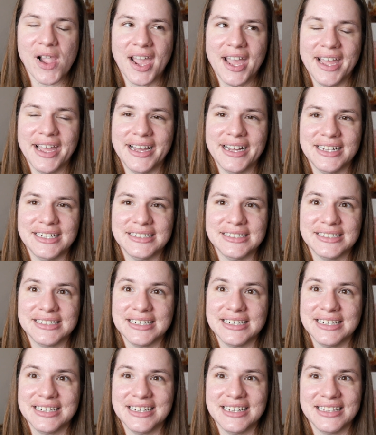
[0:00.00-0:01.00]
And
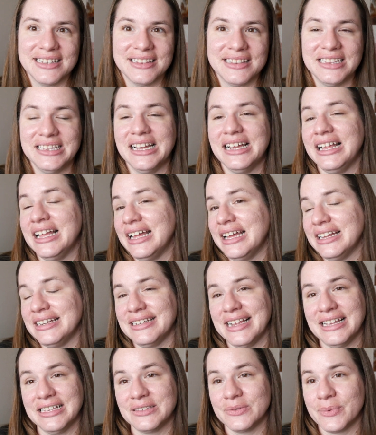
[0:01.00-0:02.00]
the
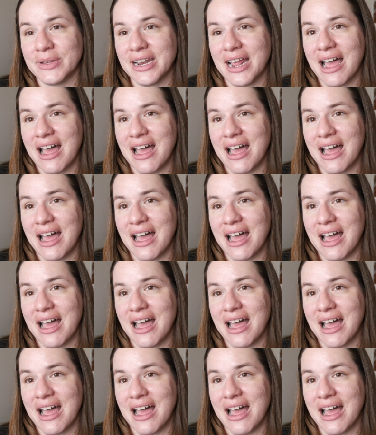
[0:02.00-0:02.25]
days when